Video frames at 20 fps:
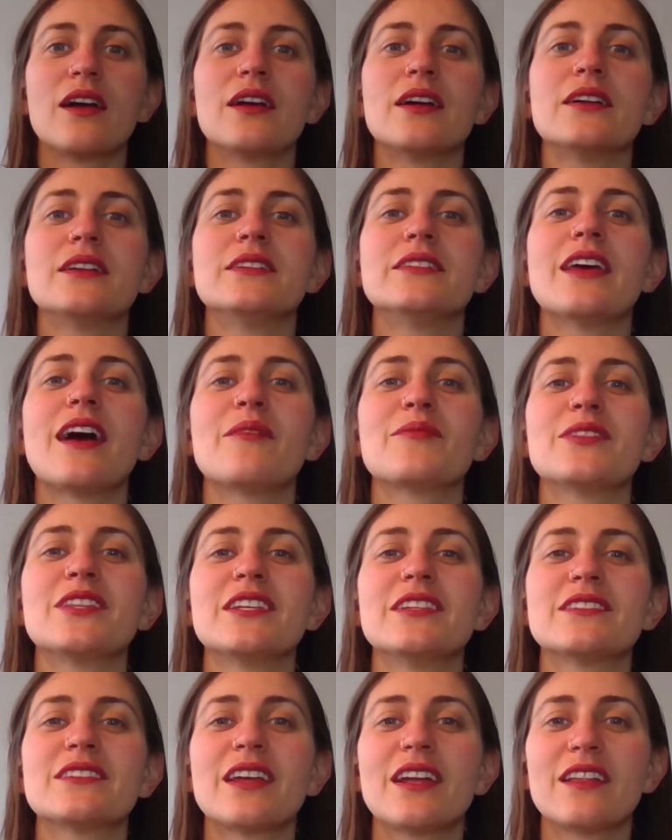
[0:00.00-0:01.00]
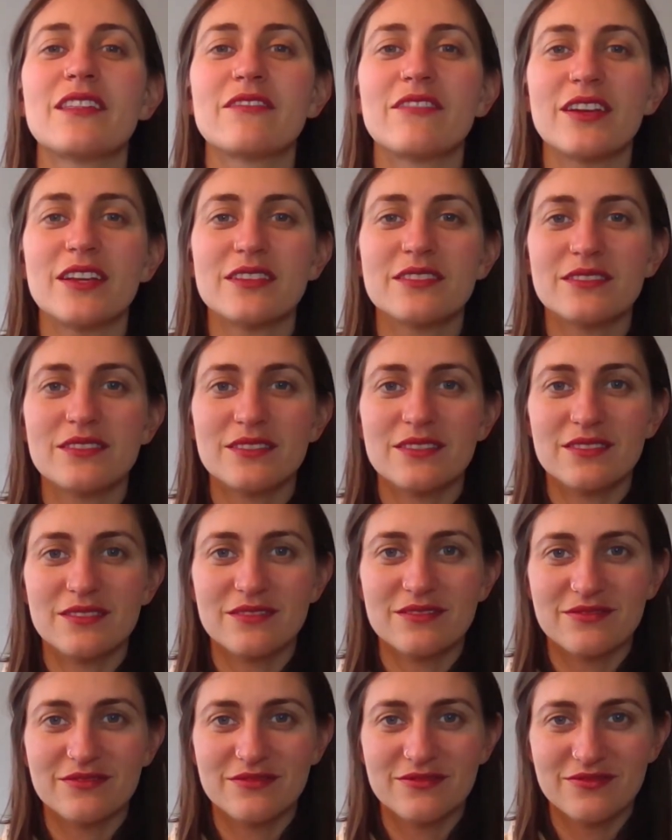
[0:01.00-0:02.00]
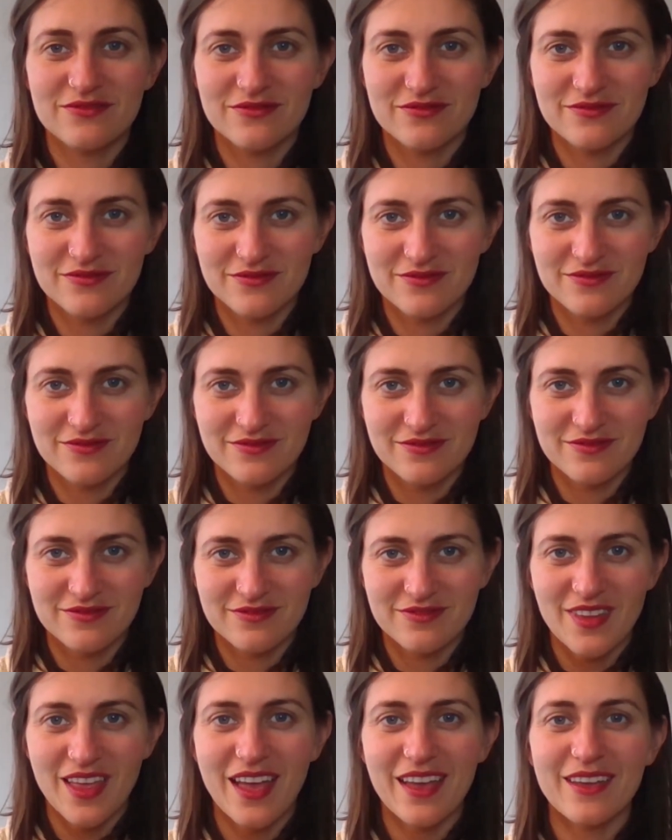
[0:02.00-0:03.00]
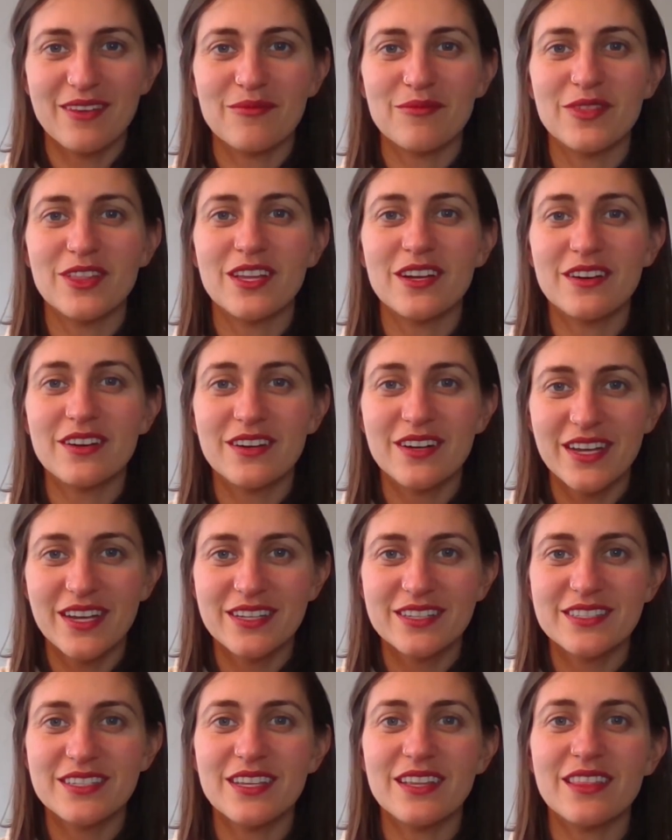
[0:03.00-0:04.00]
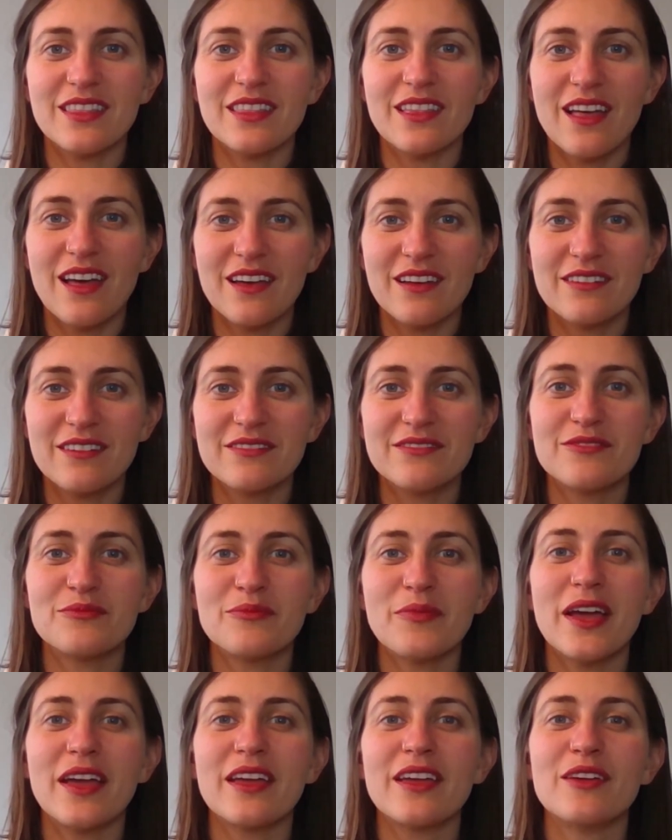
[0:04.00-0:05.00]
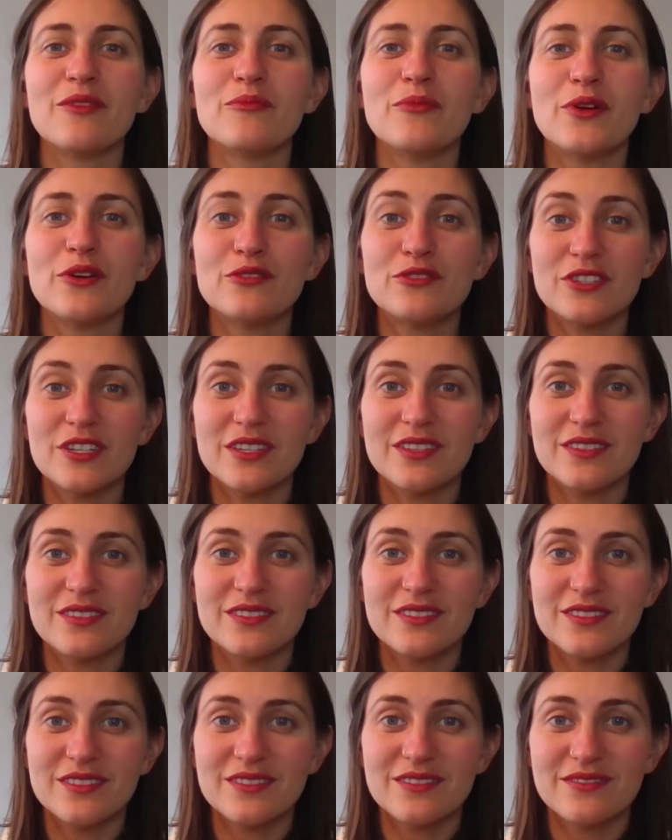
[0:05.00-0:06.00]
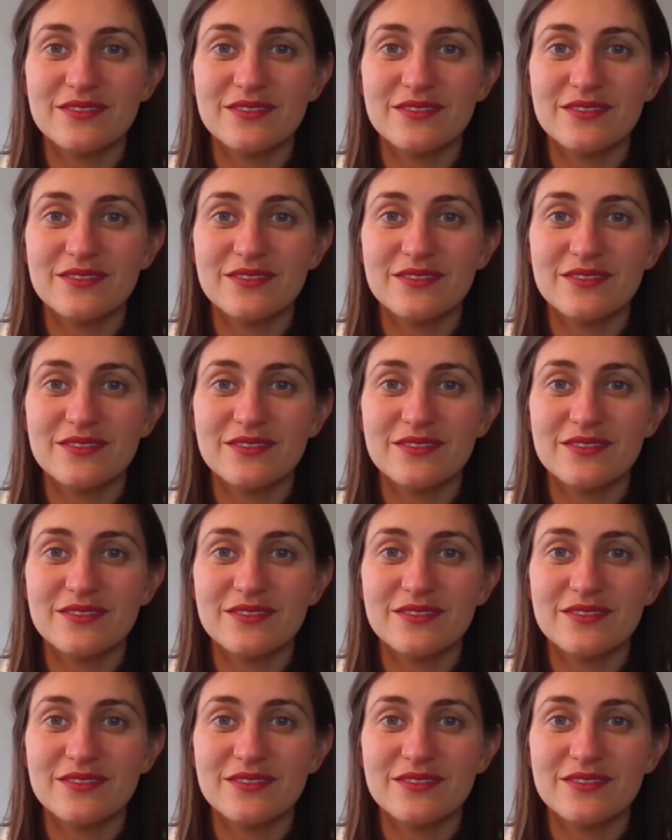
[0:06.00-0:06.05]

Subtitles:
Tapping the inside of the wrist. I am learning to love my emotions.